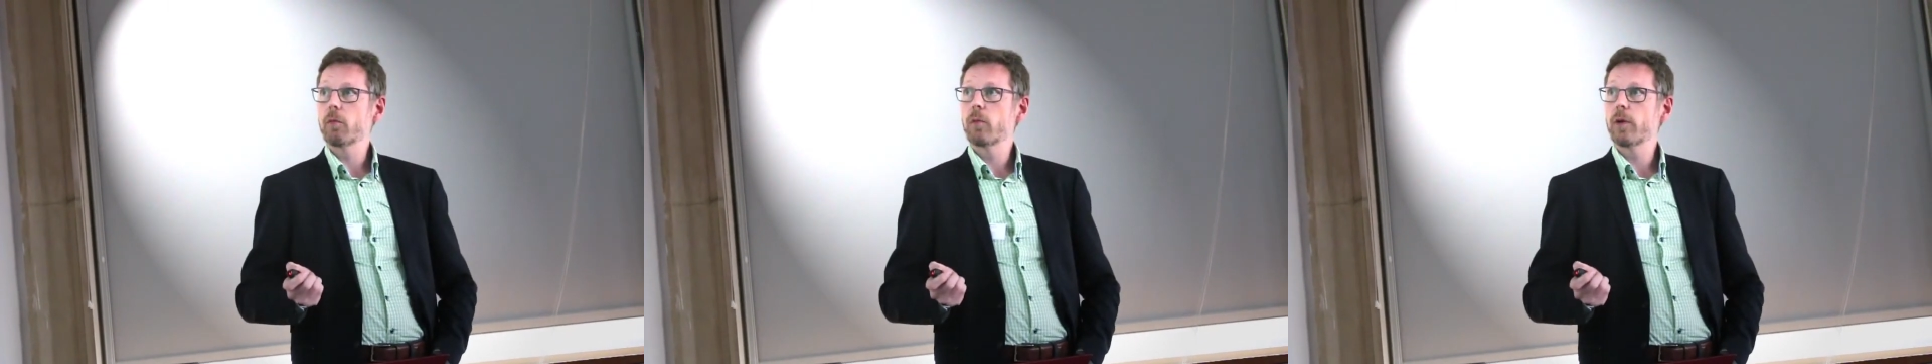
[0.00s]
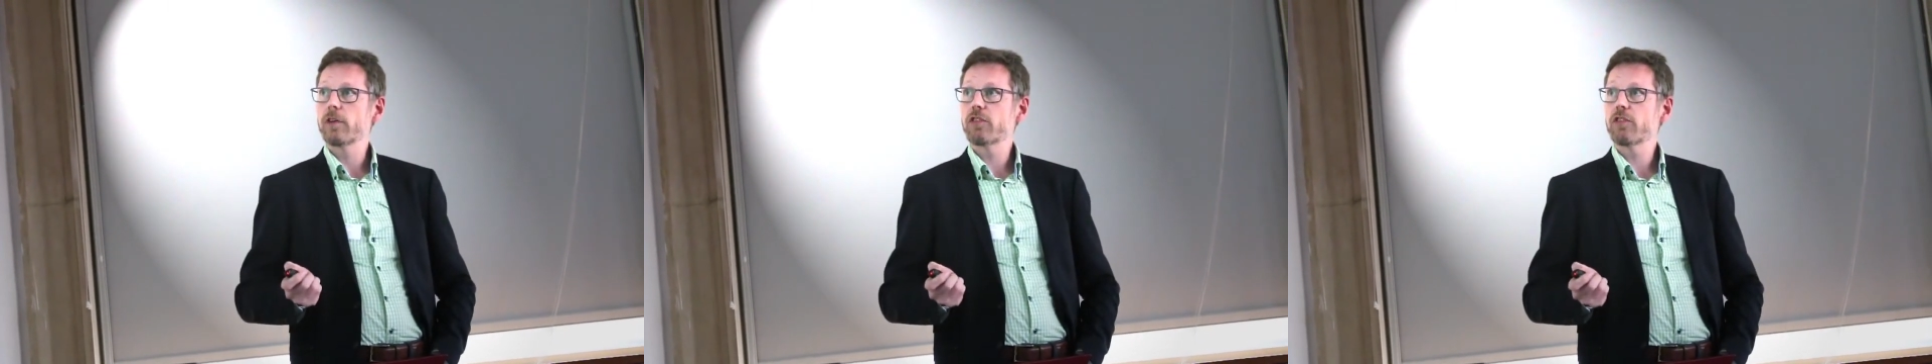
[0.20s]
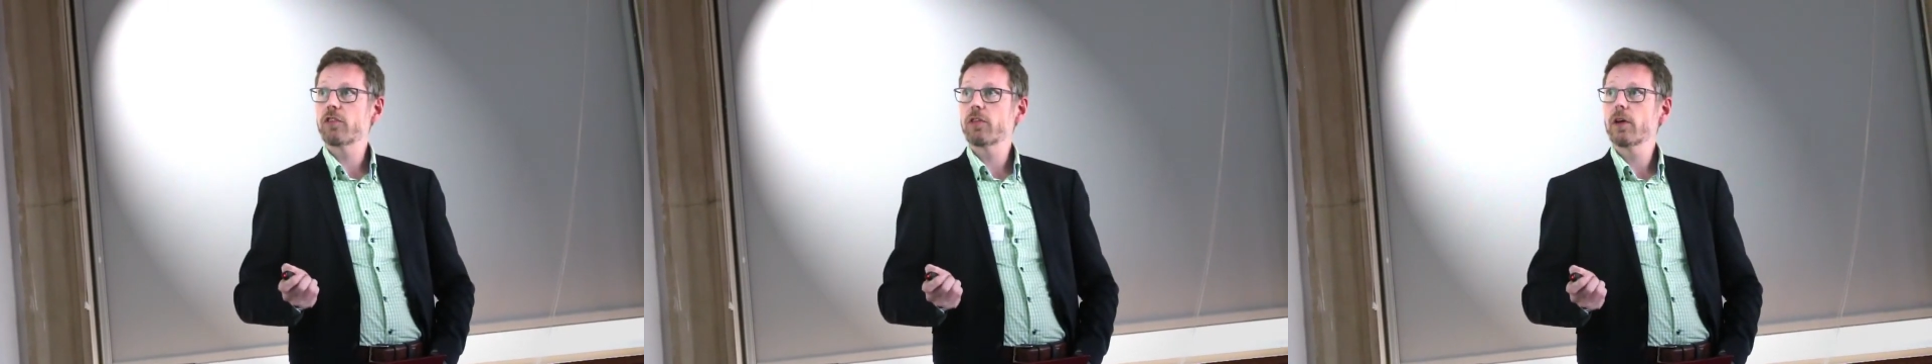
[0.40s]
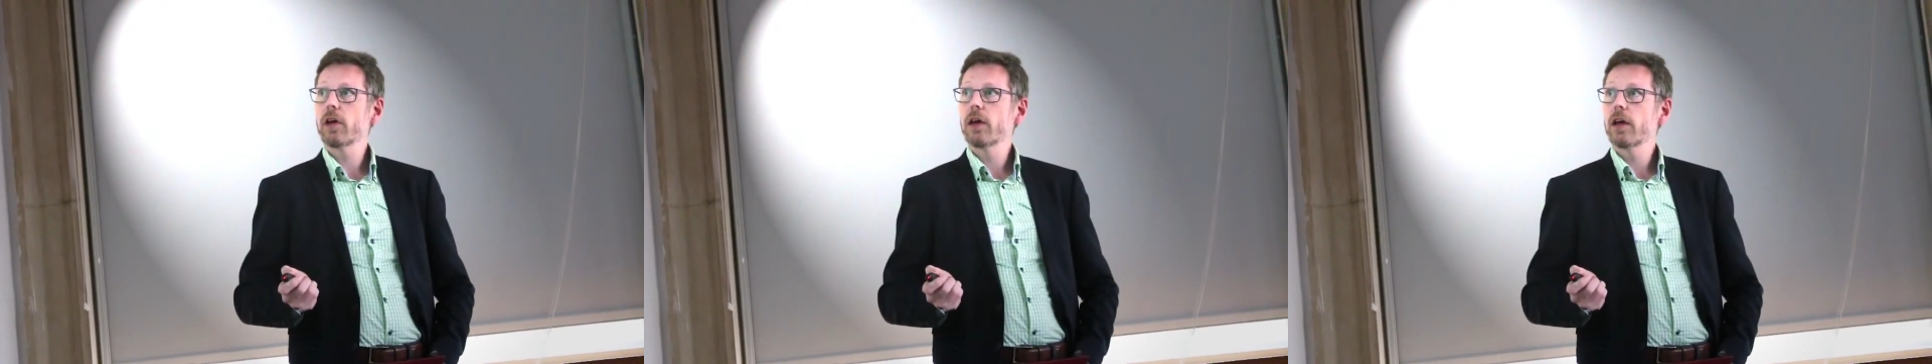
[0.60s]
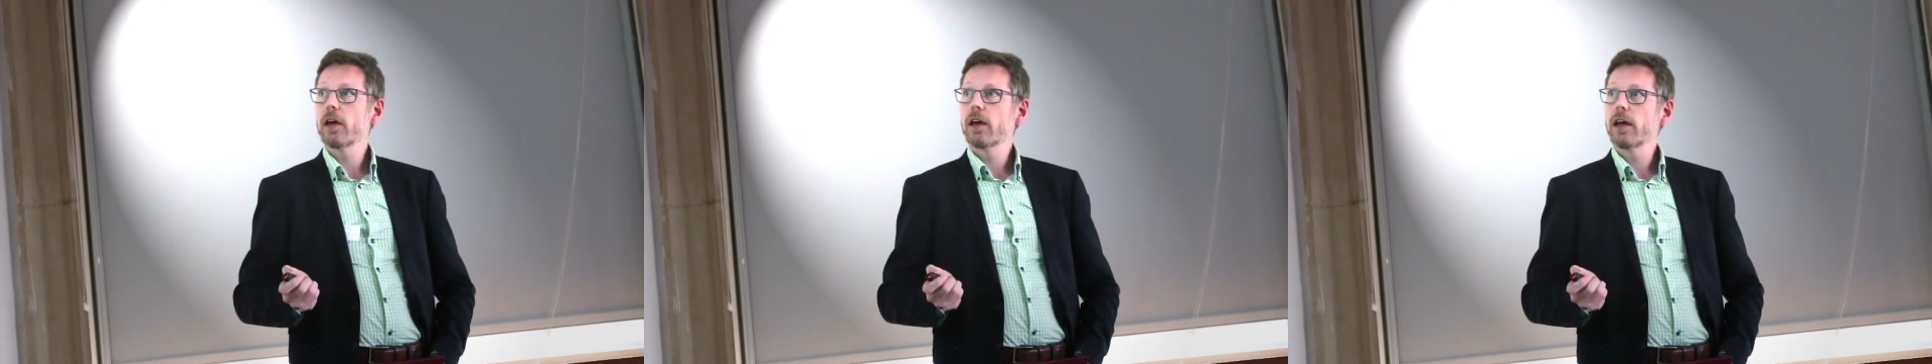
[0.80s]
which
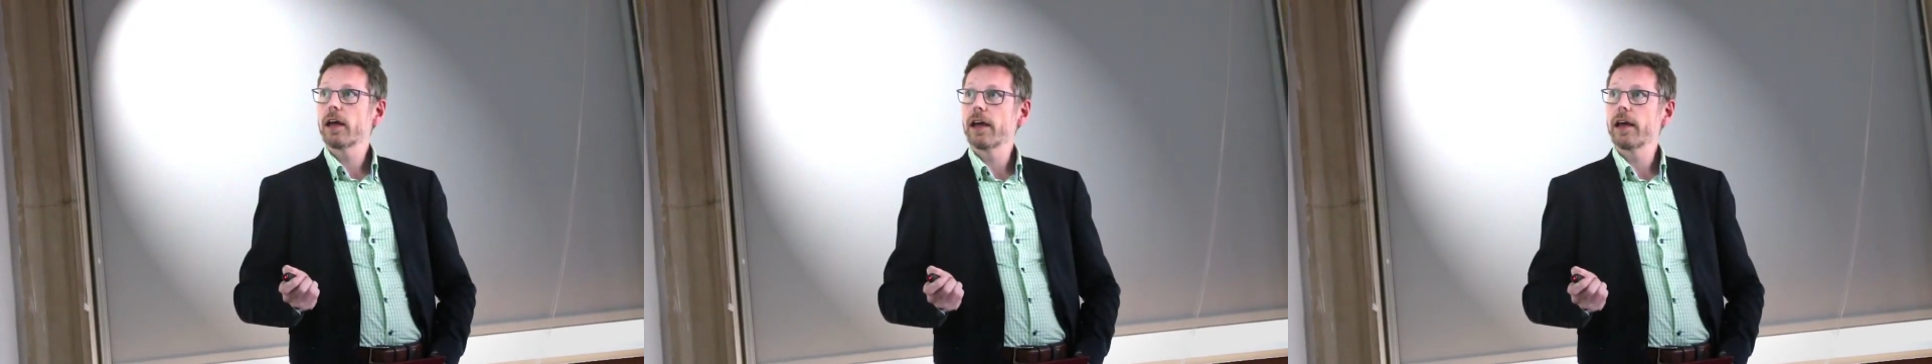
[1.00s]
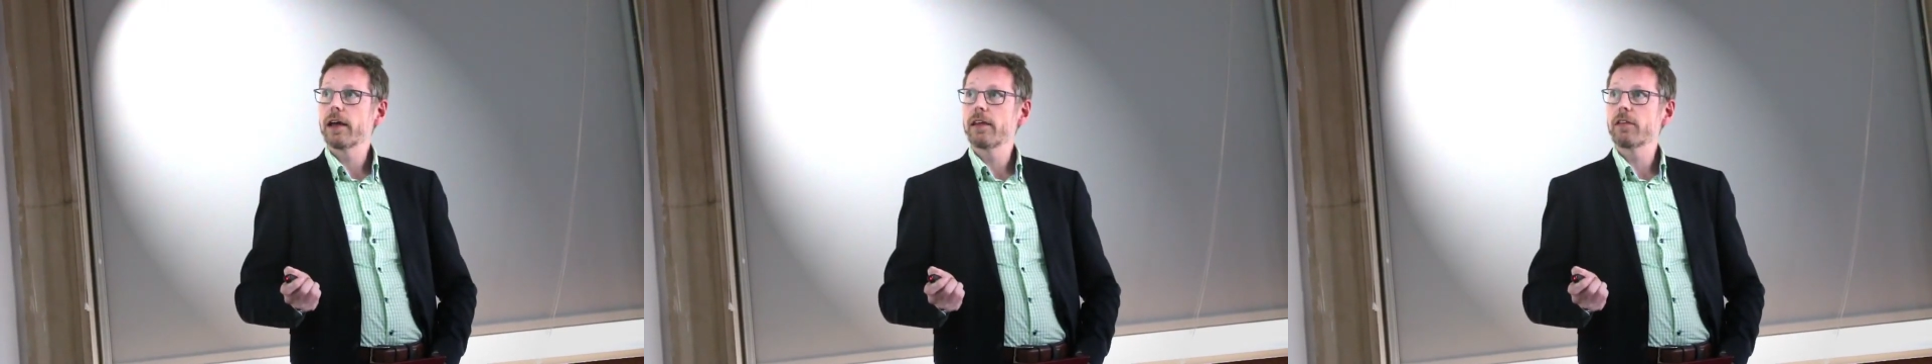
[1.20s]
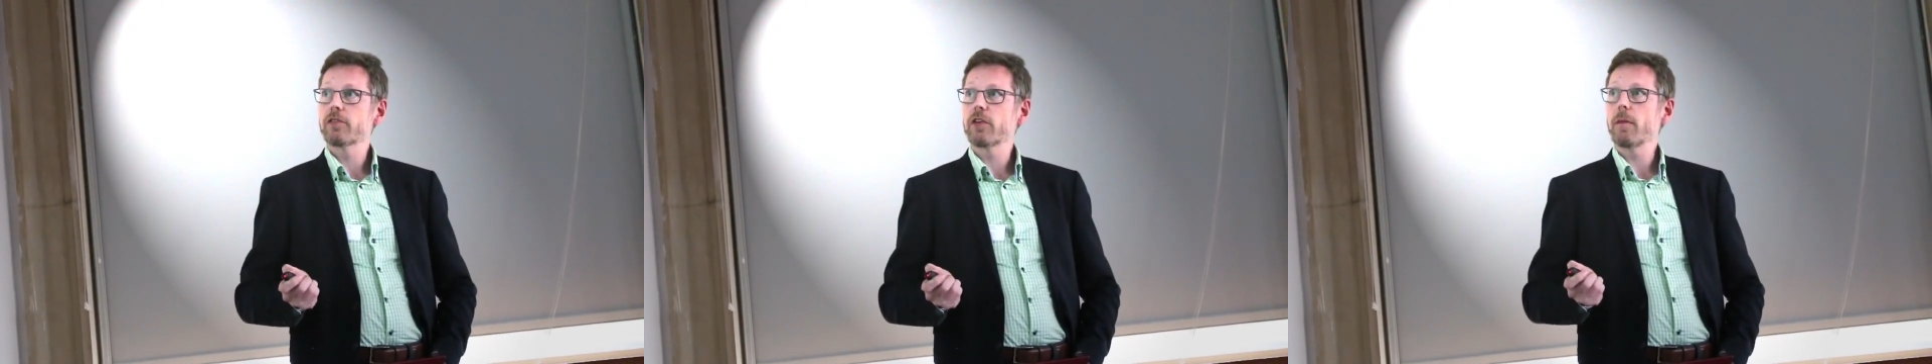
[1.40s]
is